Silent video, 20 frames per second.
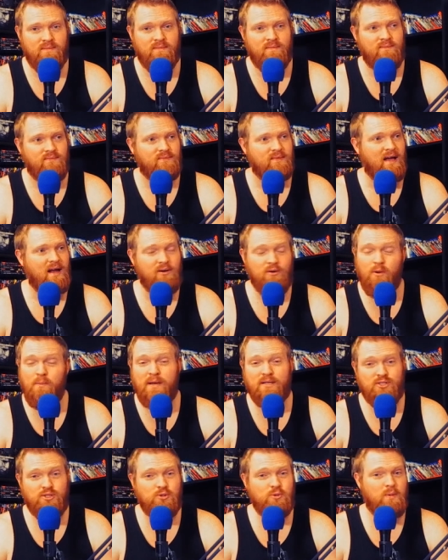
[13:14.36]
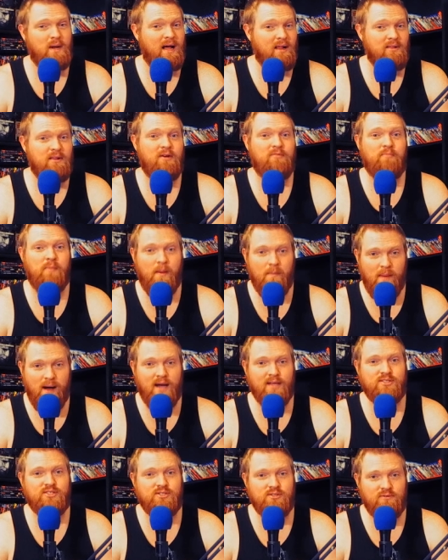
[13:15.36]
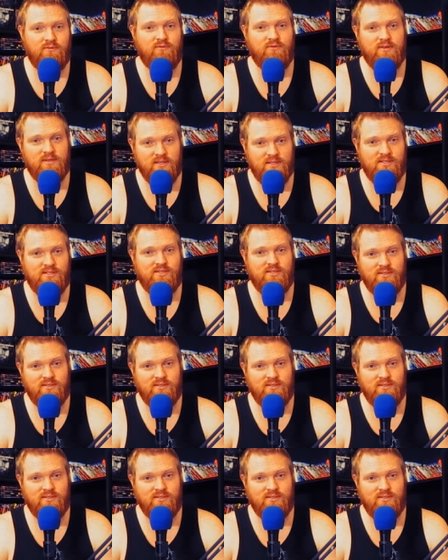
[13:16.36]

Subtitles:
I don't know about you, but I love my monster flicks